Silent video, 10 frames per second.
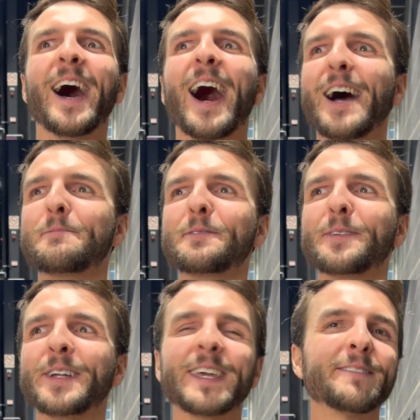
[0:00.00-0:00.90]
I
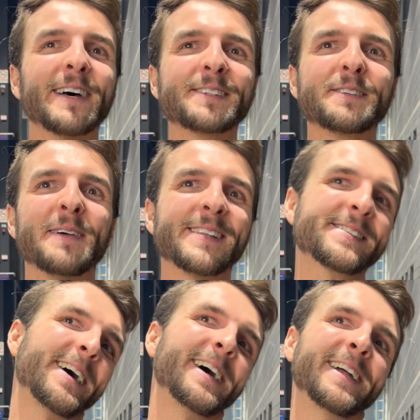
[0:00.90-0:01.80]
prefer to give estimates
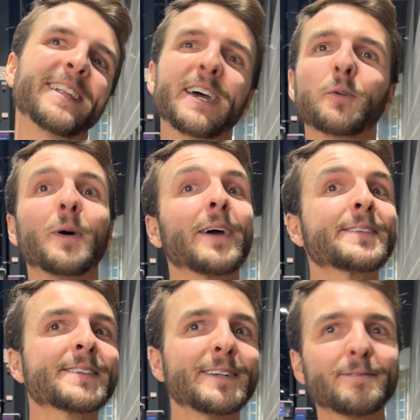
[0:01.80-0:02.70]
on like where
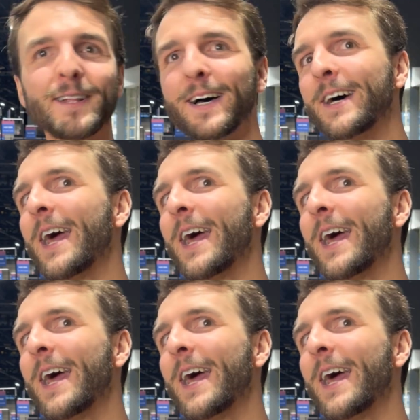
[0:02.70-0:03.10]
it's going to flood,